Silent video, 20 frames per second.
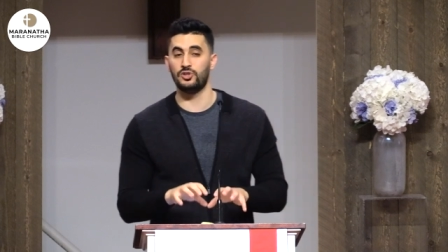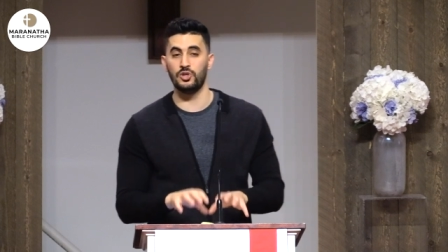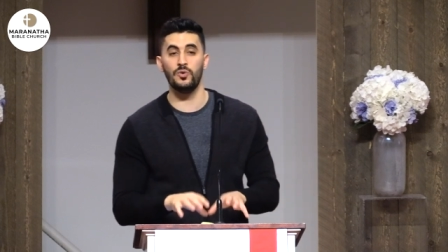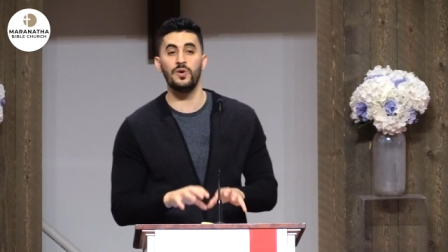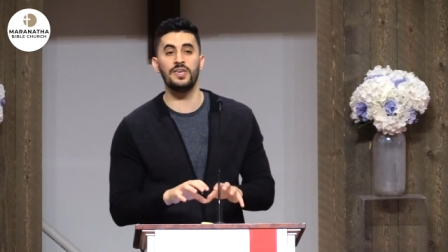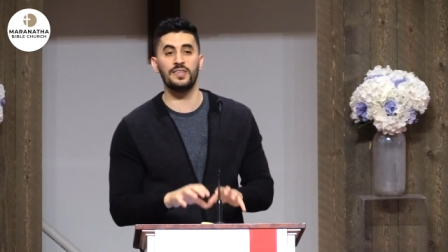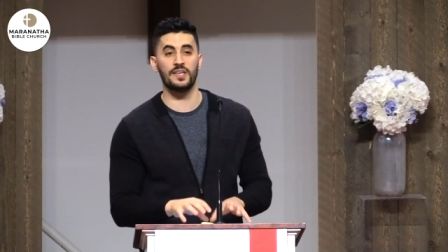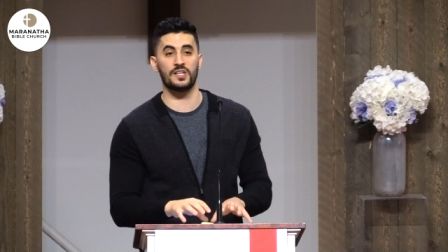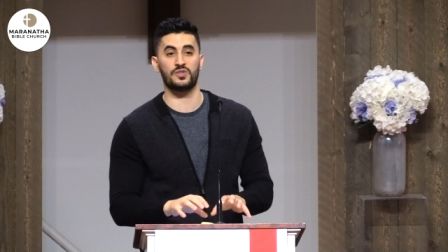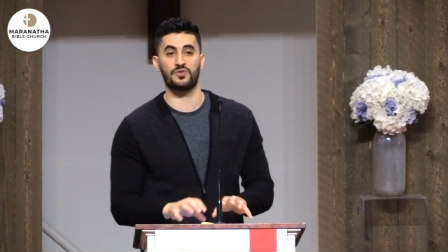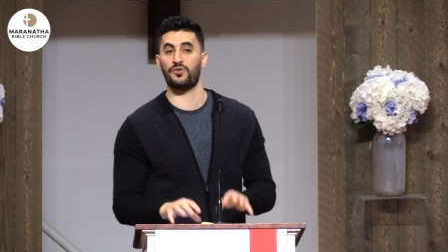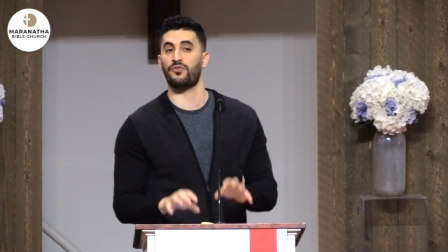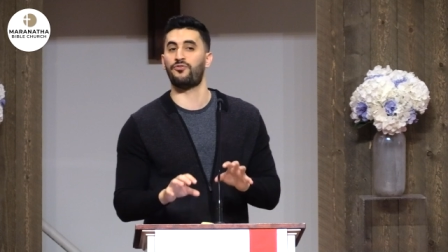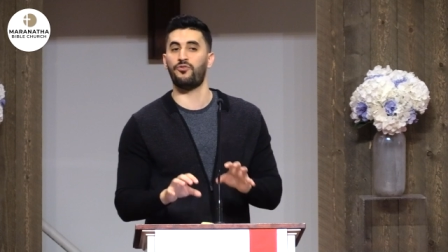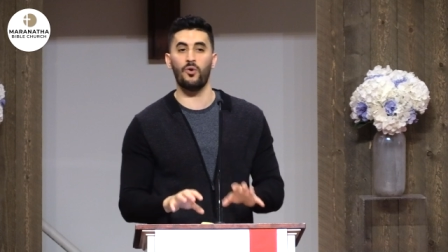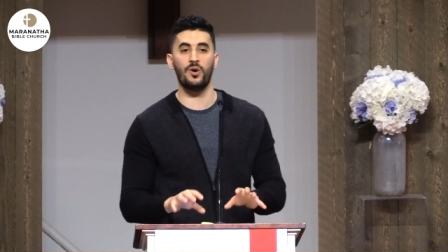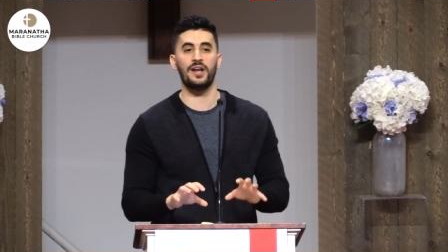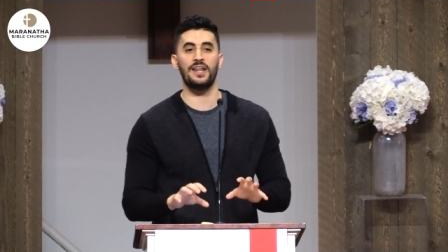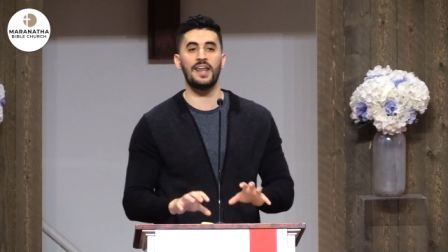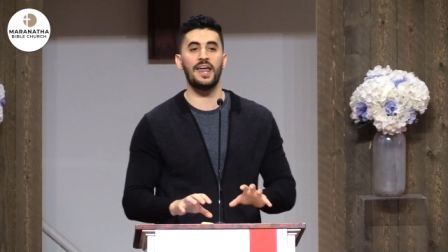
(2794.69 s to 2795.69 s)
doing this for
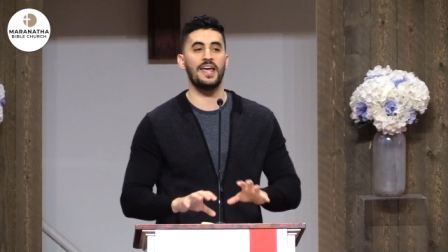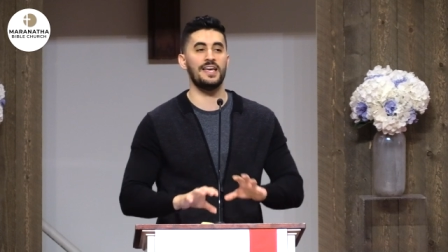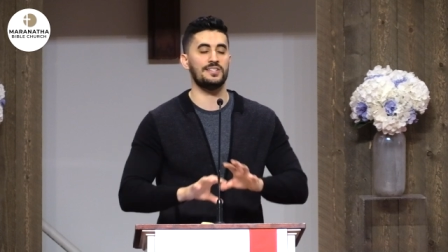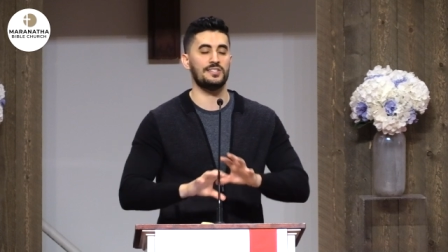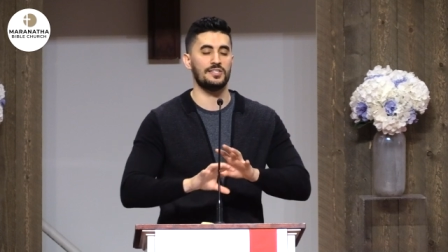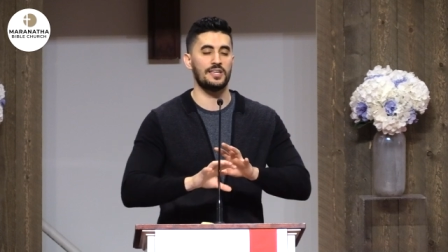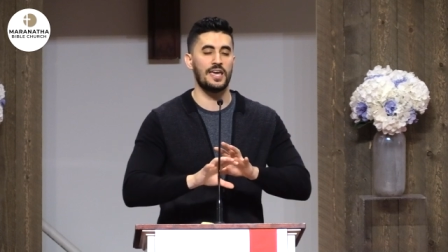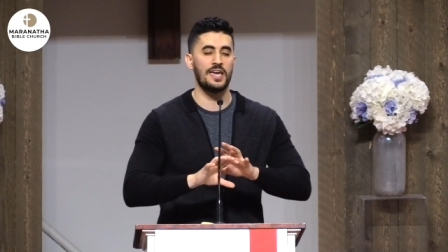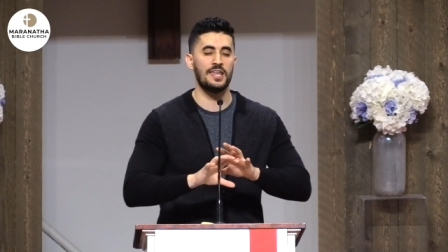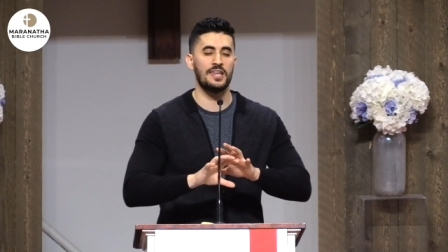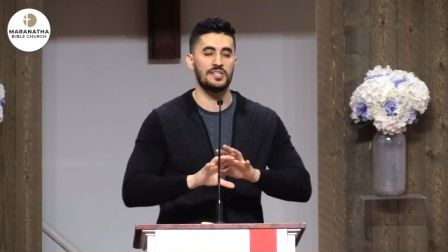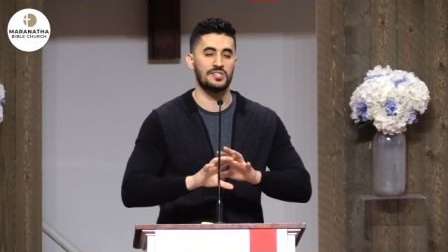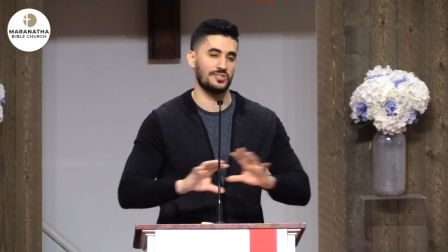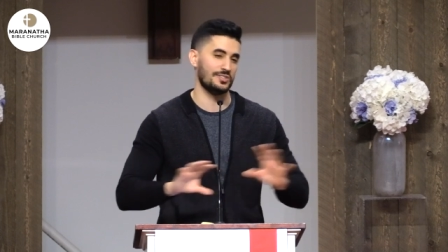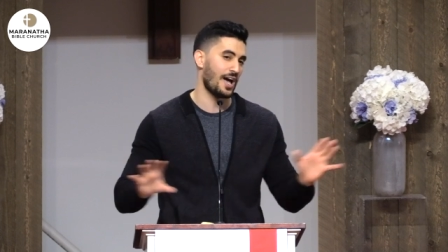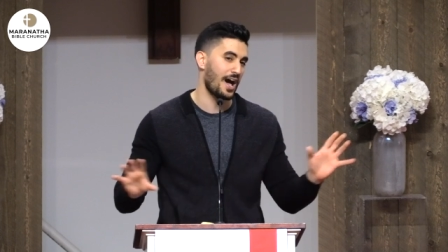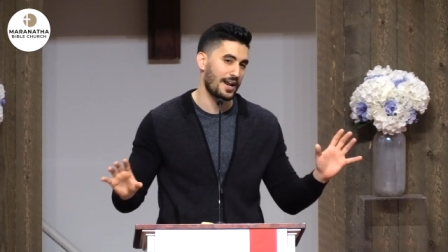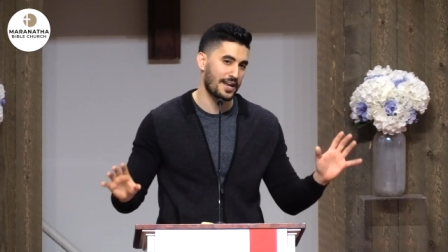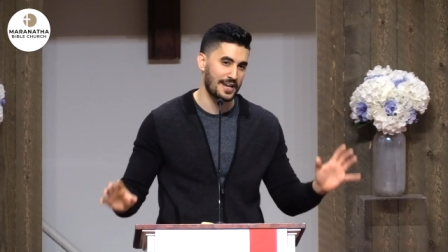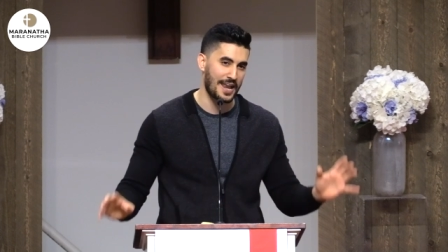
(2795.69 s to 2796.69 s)
40 days, it is
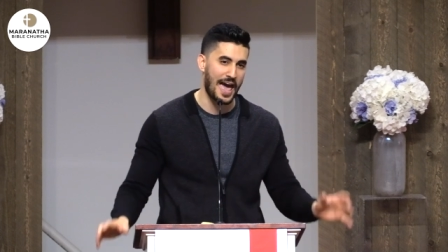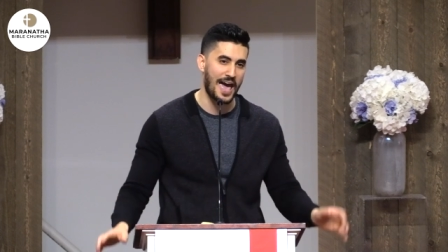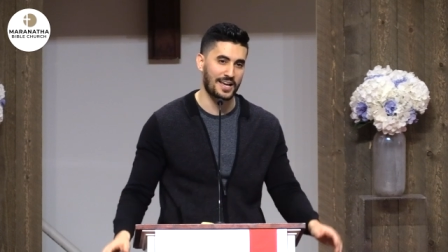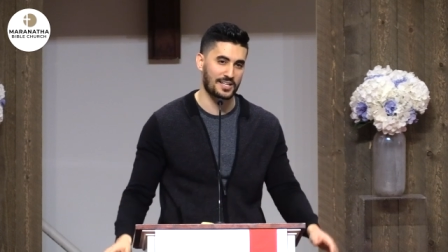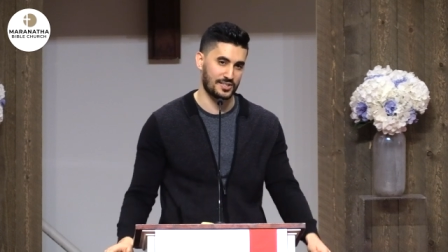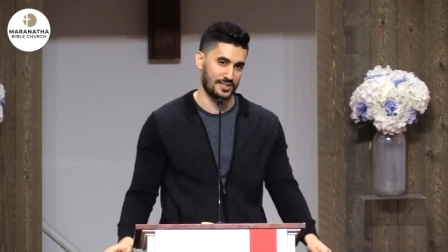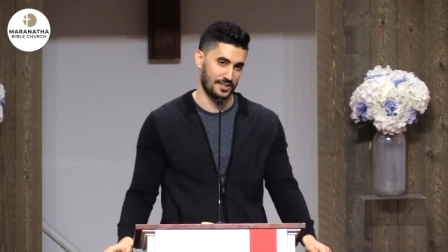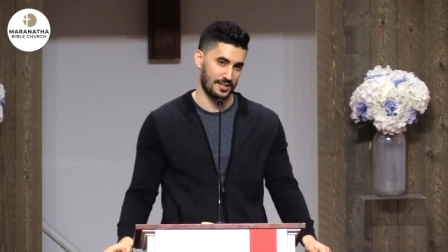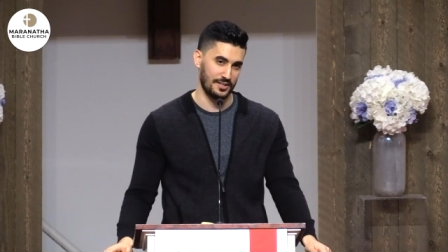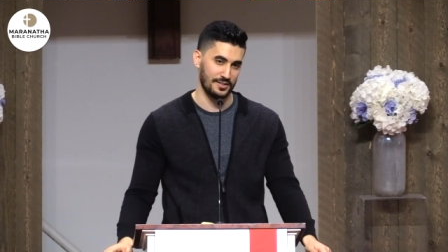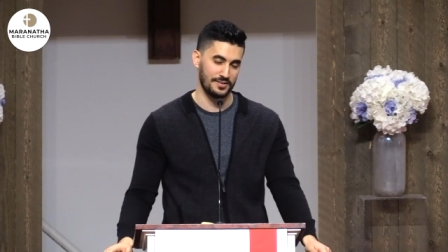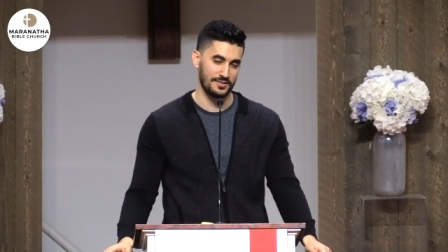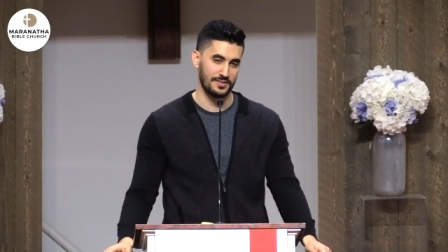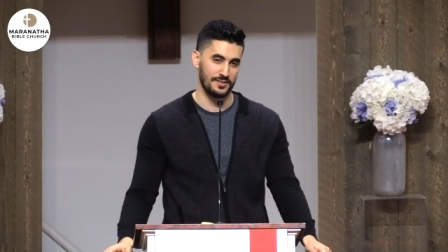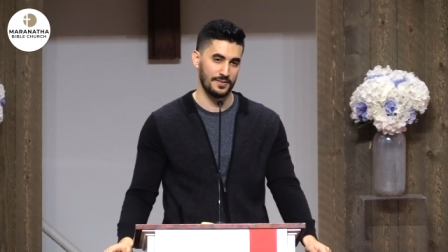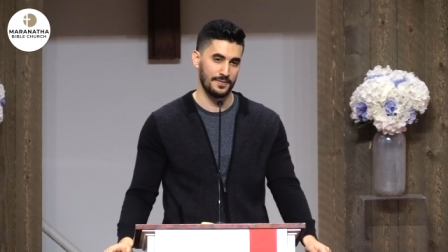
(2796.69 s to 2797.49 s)
not an accident.